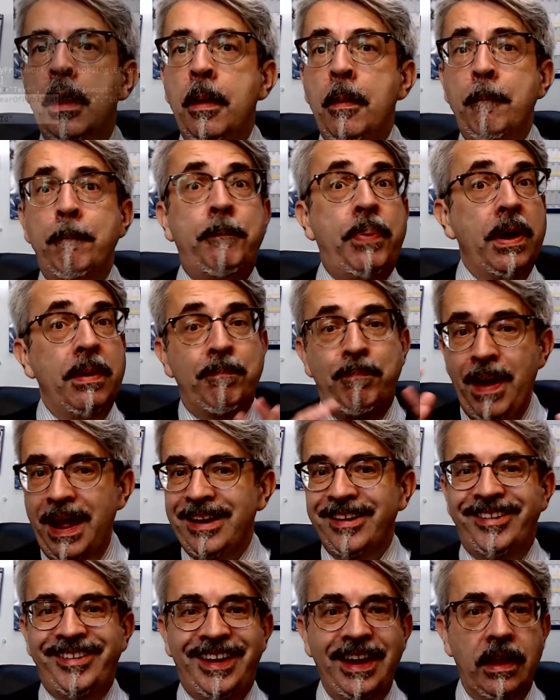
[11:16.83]
But better
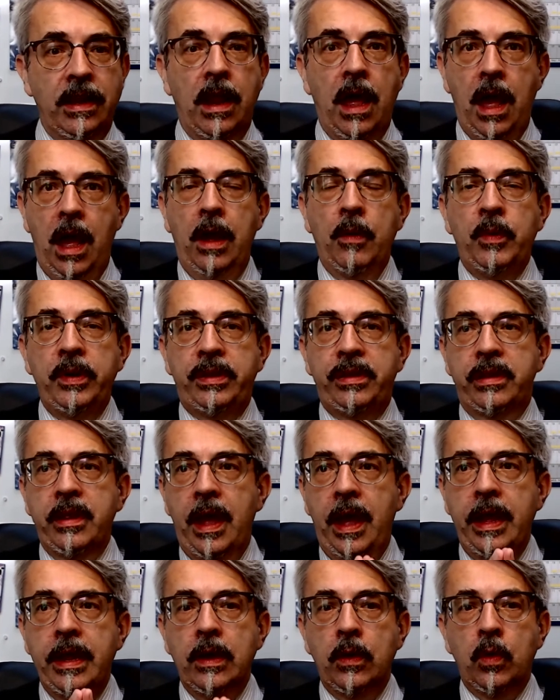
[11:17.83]
still, I would
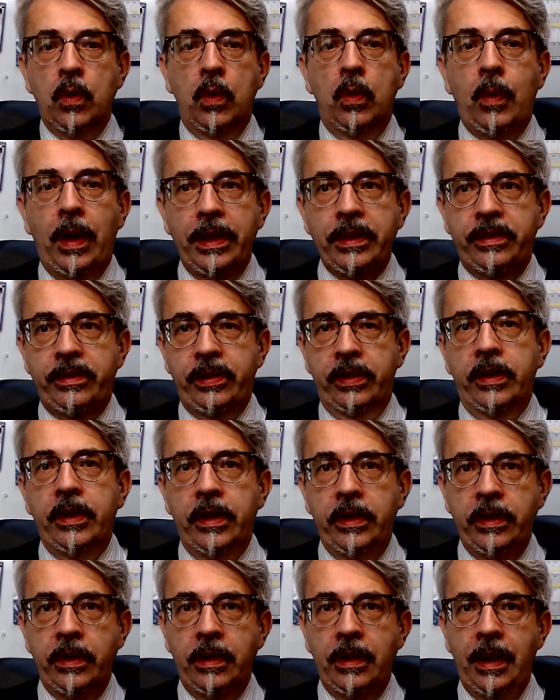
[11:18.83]
say always turn
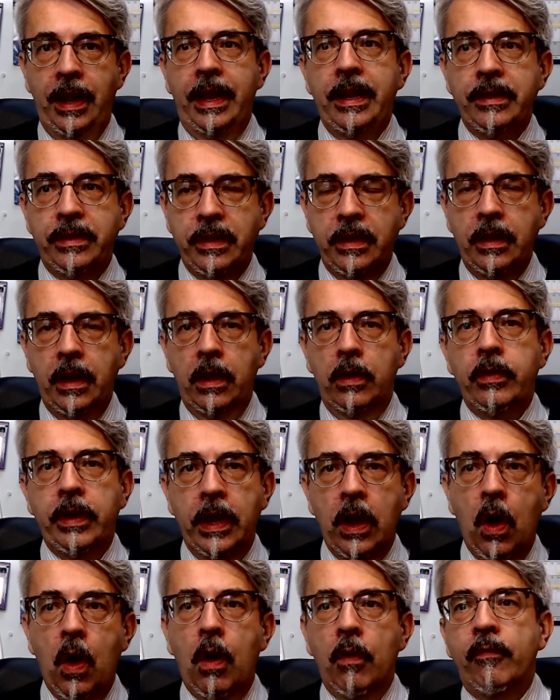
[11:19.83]
lazy loading
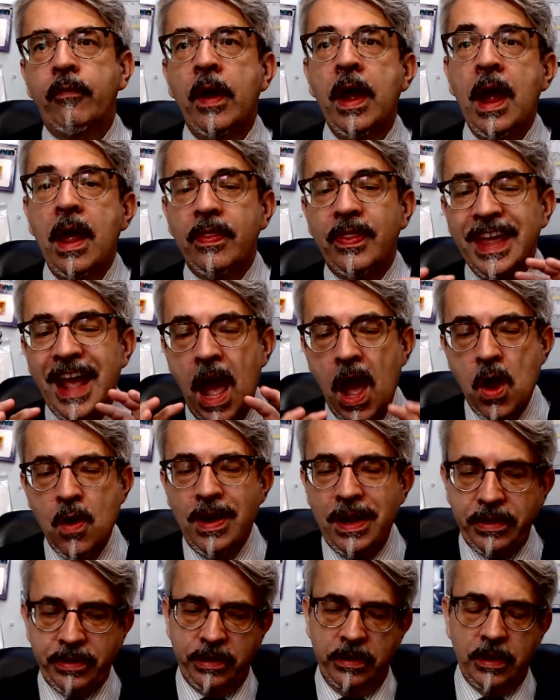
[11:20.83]
off. The only
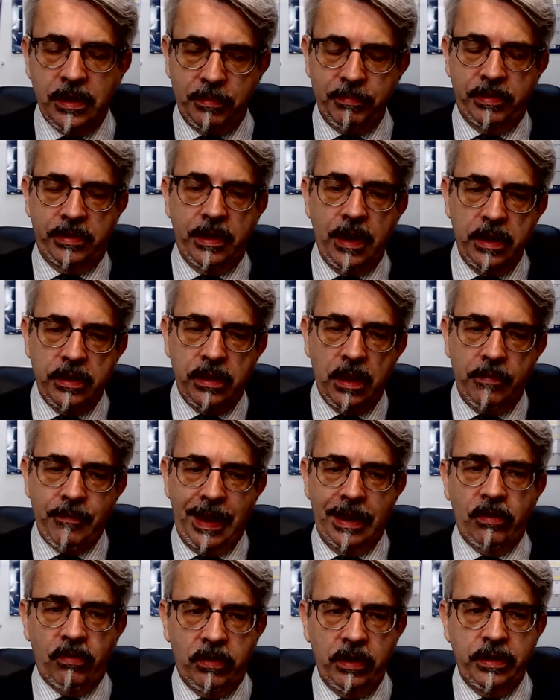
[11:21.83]
circumstance I've
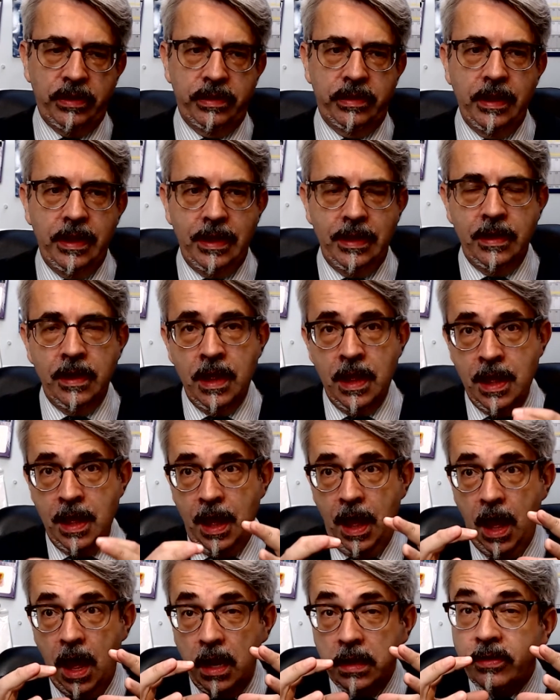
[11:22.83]
actually seen
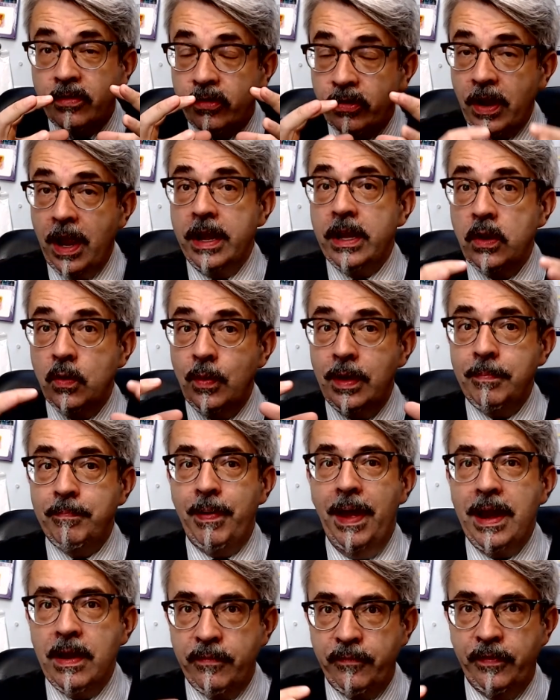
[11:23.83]
a genuine
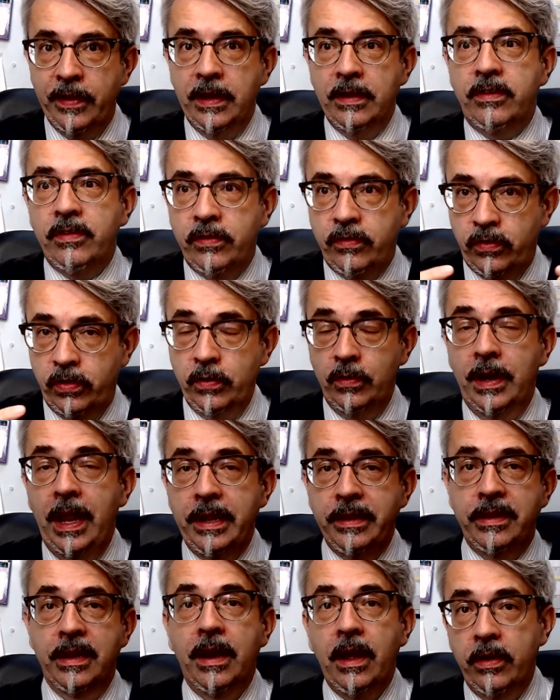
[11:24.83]
benefit to lazy
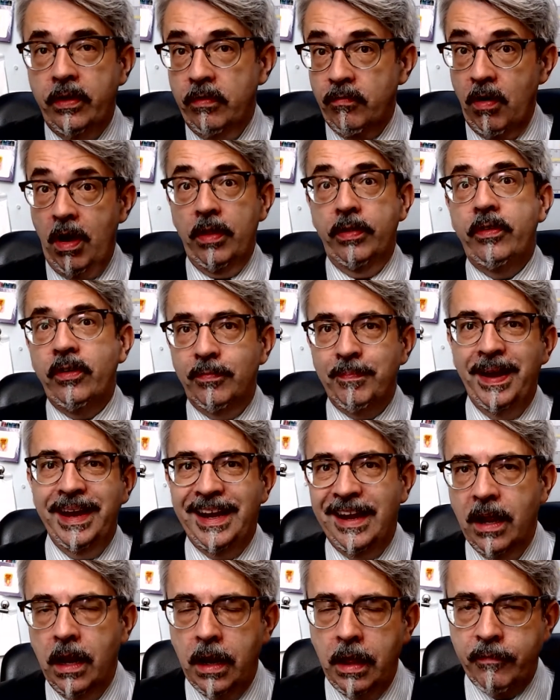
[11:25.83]
loading, rather than just making
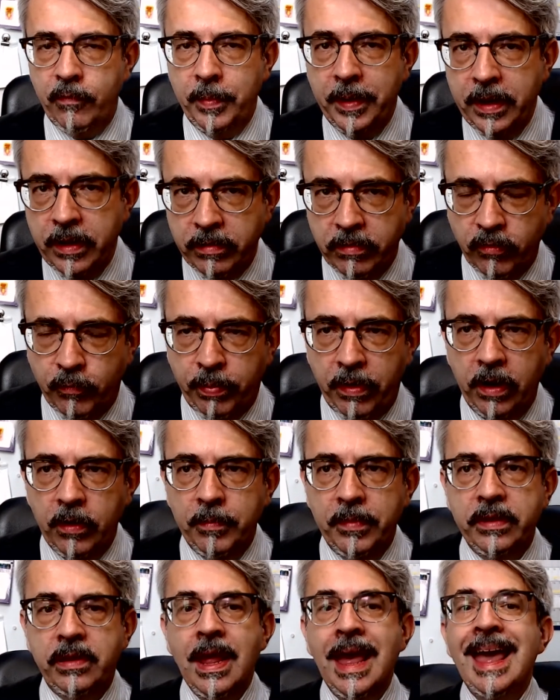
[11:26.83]
our life a bit easier as
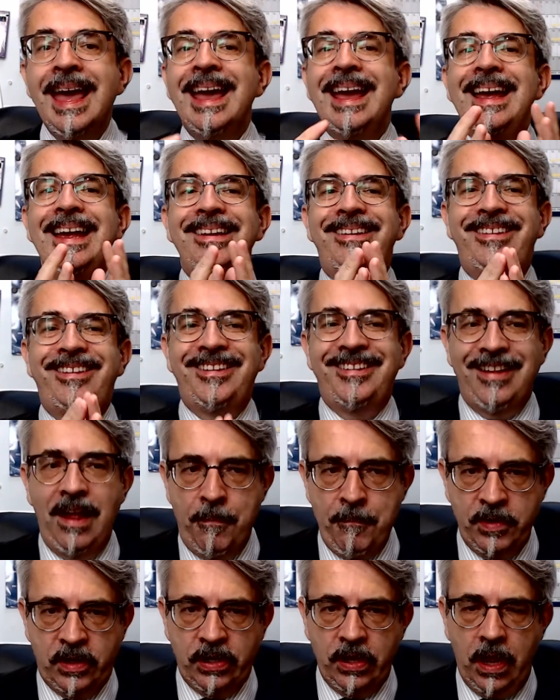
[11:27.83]
programmers, is
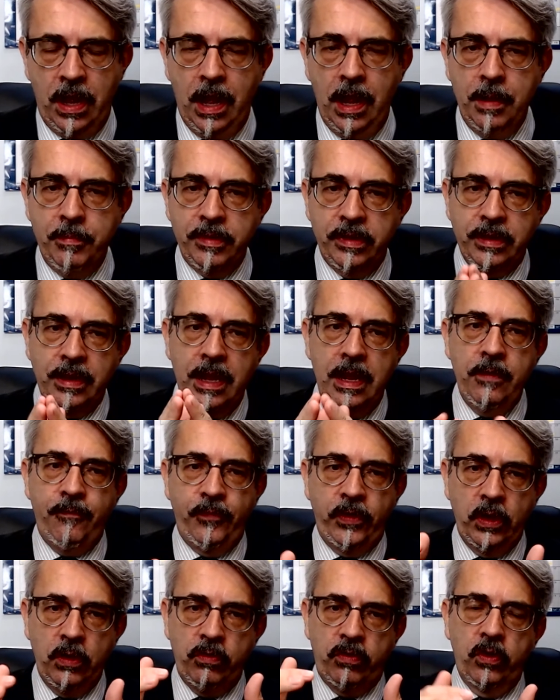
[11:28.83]
sometimes if you
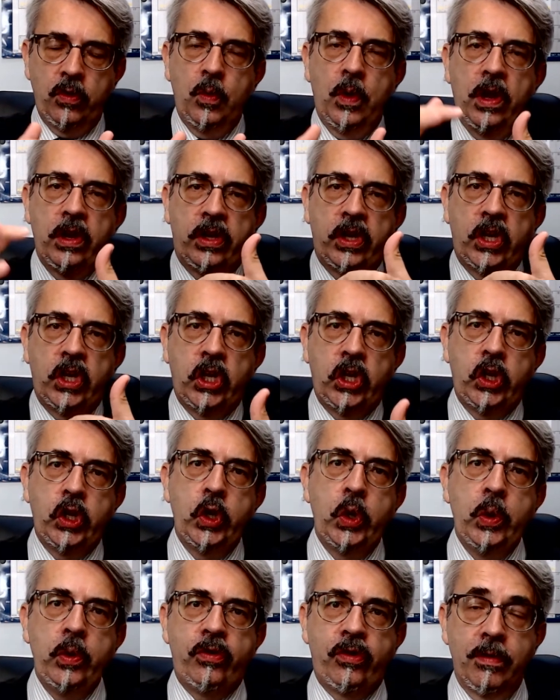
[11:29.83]
do a
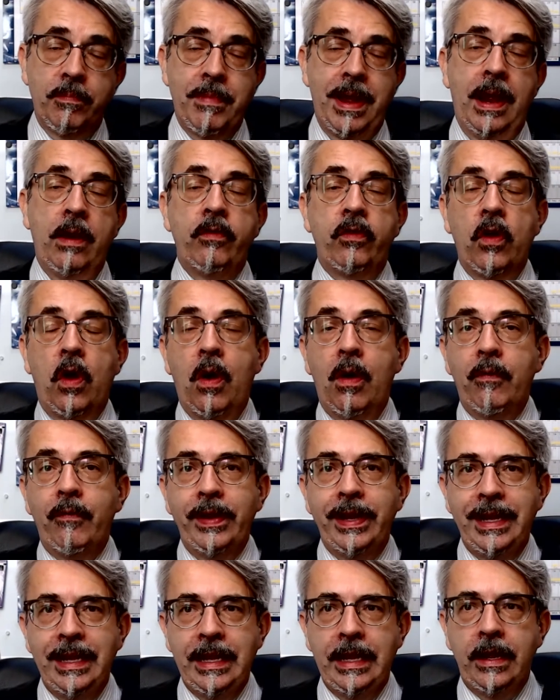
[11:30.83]
huge amount of
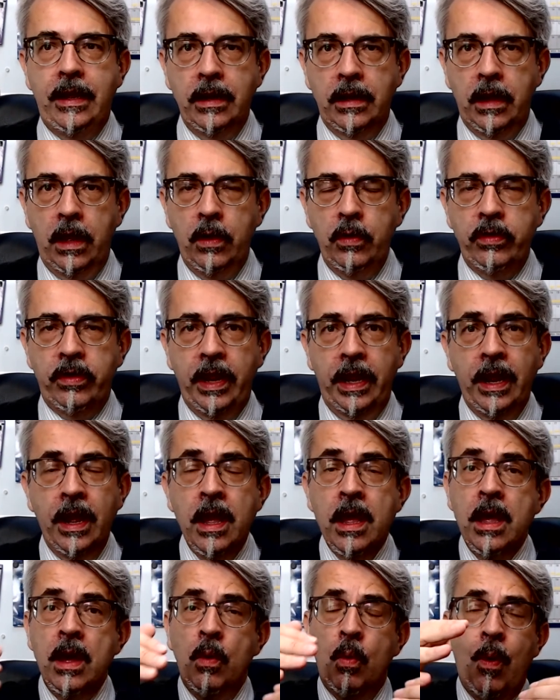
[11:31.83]
eager loading
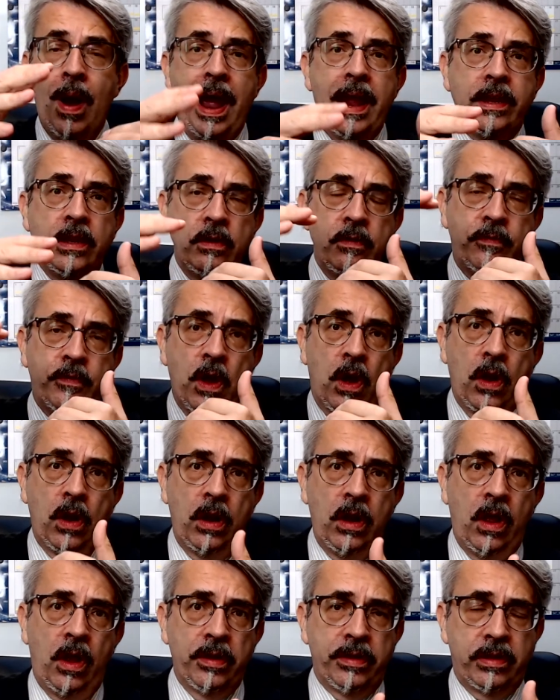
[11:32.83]
where you've got
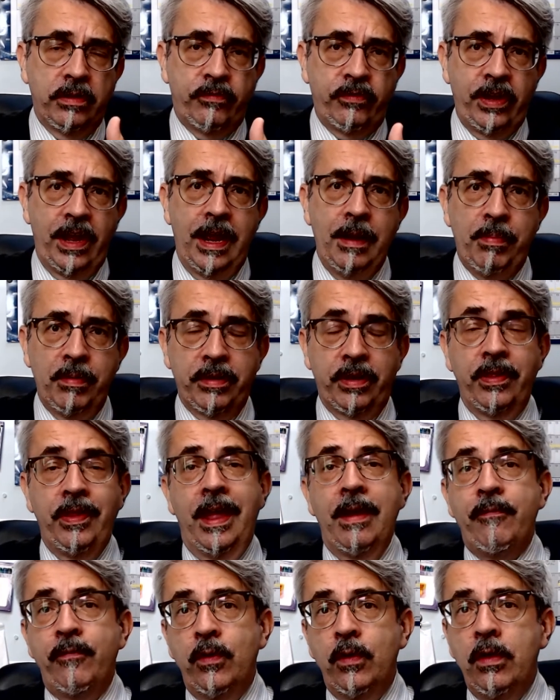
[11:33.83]
lots of tables and
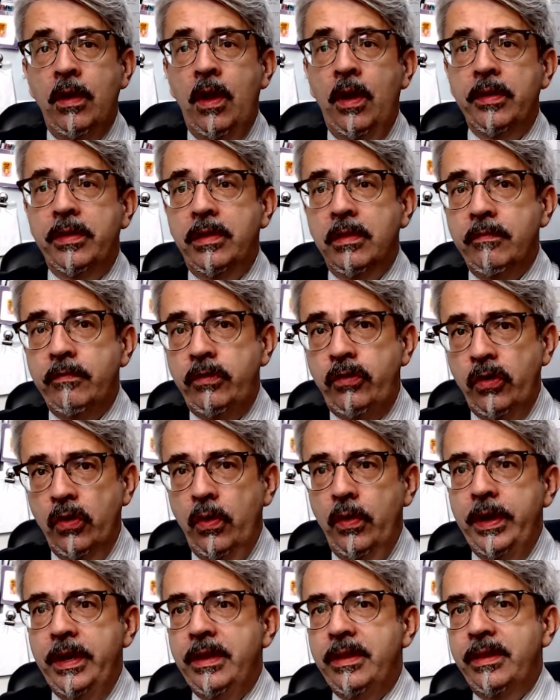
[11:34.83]
therefore lots of
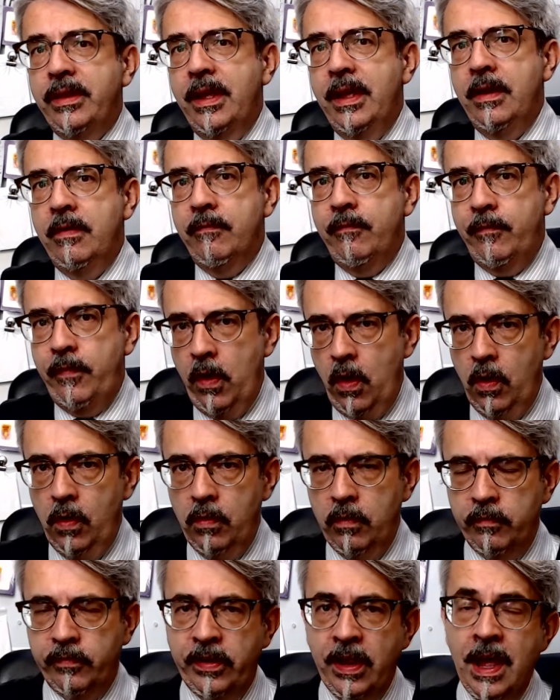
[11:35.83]
joins
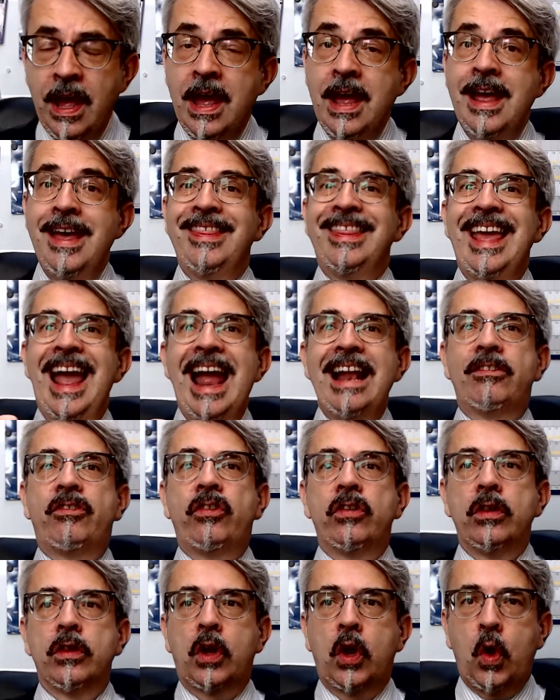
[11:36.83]
involved, the actual
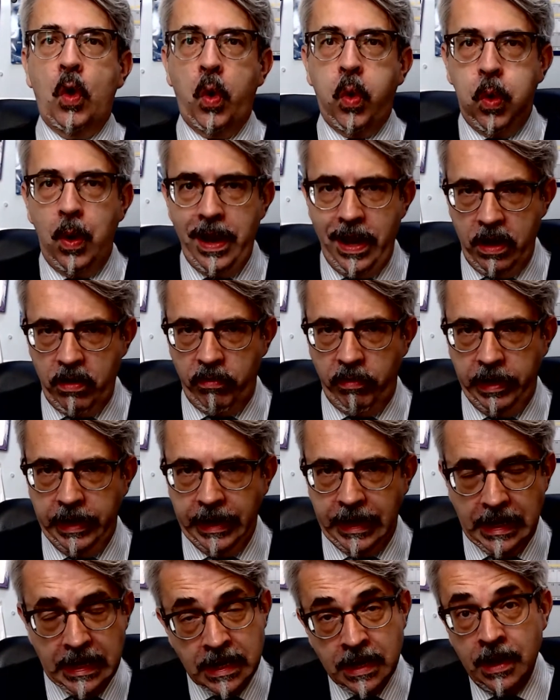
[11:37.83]
query
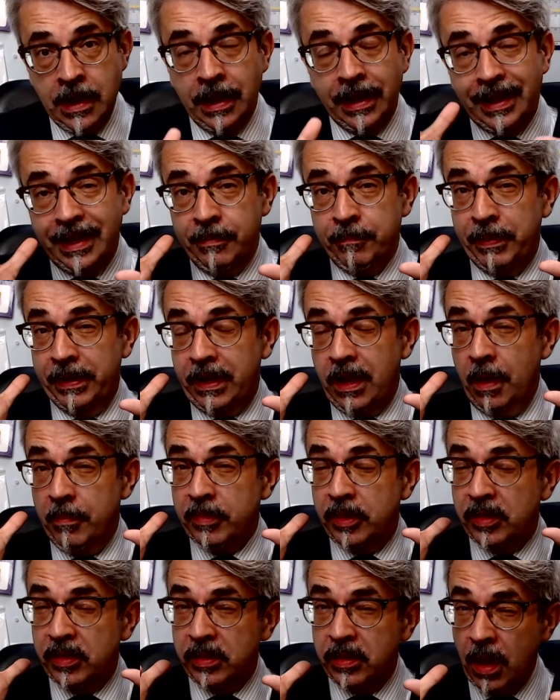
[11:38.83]
can become
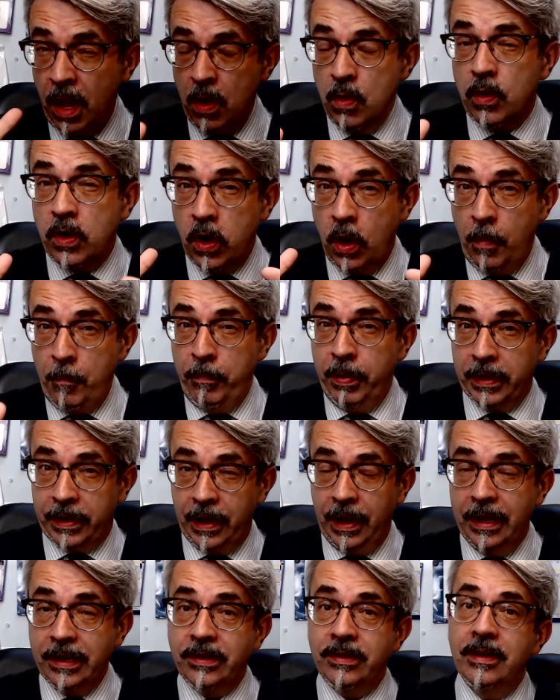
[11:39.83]
so
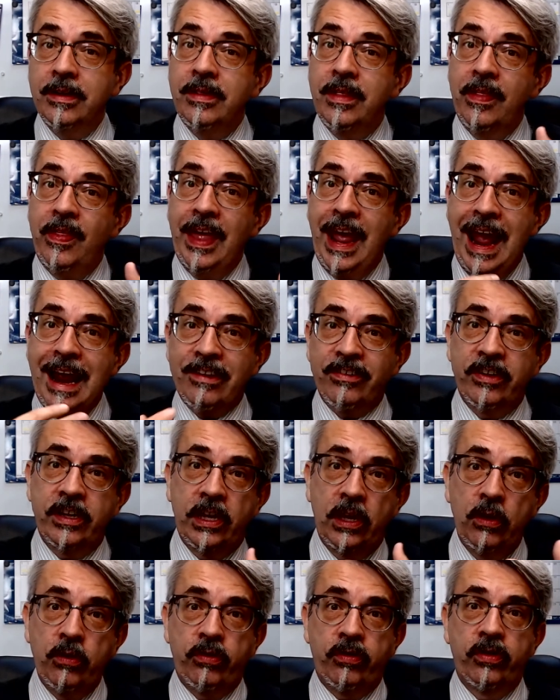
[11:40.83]
complicated that the
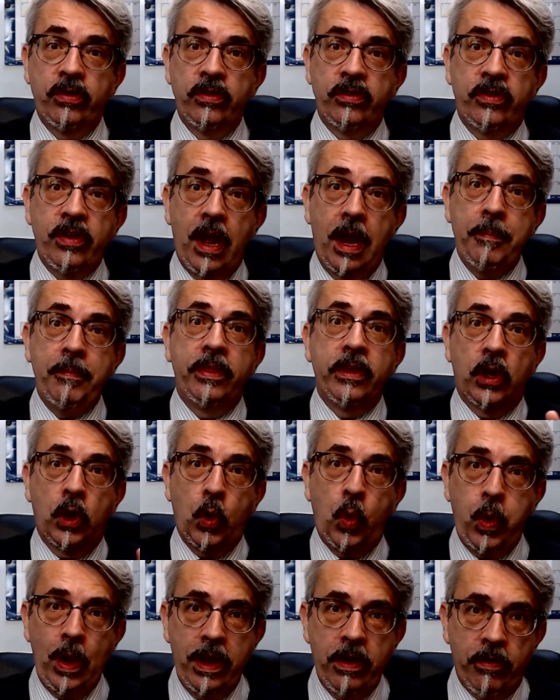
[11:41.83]
execution time of the
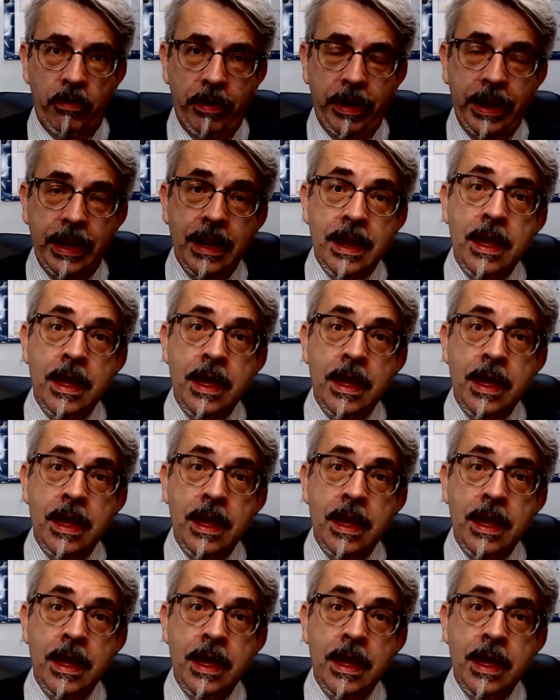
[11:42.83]
query